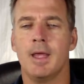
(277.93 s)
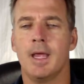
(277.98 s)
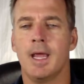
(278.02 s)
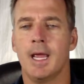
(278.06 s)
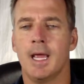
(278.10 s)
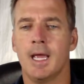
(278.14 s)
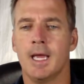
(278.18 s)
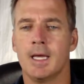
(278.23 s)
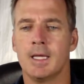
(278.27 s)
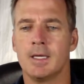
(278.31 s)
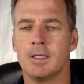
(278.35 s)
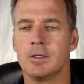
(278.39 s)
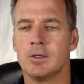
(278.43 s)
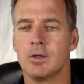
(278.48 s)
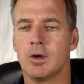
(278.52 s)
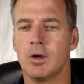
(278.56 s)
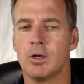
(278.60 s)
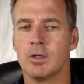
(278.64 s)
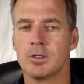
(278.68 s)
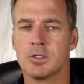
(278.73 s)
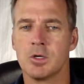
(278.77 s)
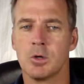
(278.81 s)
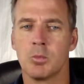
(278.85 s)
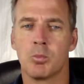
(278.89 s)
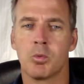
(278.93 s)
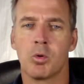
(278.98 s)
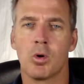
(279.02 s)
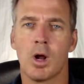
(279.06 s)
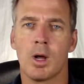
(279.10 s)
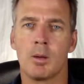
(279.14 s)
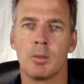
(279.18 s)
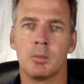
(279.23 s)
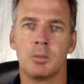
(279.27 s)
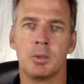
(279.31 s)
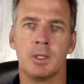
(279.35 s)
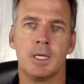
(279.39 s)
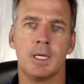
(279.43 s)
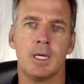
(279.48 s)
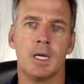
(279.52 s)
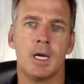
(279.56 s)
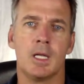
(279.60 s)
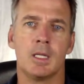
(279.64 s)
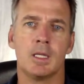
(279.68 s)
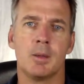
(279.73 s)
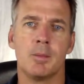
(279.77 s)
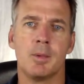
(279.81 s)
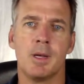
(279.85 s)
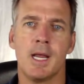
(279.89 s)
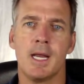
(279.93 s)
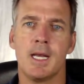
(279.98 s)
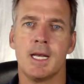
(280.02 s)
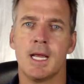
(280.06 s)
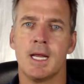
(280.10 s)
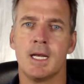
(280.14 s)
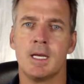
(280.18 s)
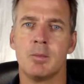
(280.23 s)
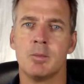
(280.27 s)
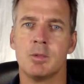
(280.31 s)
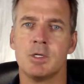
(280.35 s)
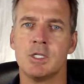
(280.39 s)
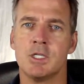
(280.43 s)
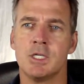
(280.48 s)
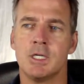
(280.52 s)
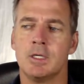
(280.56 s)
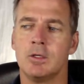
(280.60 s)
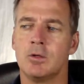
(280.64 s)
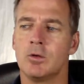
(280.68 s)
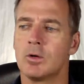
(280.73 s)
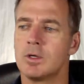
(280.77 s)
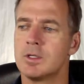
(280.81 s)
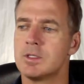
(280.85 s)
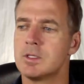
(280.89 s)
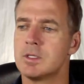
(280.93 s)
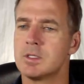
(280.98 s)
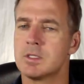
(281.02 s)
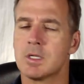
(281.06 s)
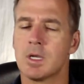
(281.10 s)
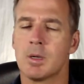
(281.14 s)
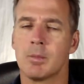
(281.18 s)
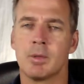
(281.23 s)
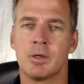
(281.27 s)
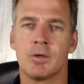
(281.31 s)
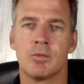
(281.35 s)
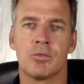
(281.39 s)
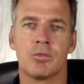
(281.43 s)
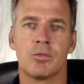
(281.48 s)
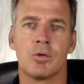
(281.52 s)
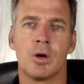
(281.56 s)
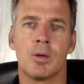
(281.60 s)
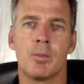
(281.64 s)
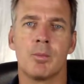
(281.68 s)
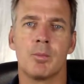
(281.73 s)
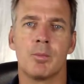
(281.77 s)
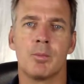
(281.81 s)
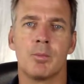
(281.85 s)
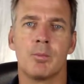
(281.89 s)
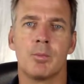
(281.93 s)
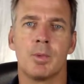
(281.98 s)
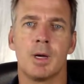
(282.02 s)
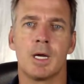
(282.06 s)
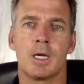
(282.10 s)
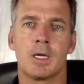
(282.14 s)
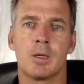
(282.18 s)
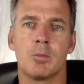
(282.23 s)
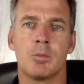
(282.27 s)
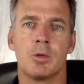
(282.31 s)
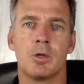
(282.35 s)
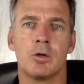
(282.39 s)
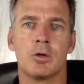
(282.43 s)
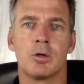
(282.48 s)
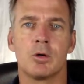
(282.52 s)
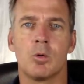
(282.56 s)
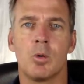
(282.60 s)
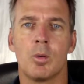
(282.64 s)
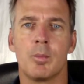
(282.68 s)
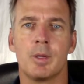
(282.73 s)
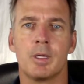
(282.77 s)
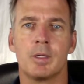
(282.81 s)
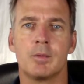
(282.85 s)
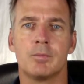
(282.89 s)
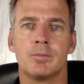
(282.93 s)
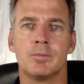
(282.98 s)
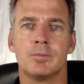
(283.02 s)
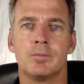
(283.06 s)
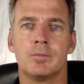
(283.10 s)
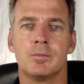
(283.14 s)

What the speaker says: And also probably eliminate any machine noise that's coming from my computer equipment.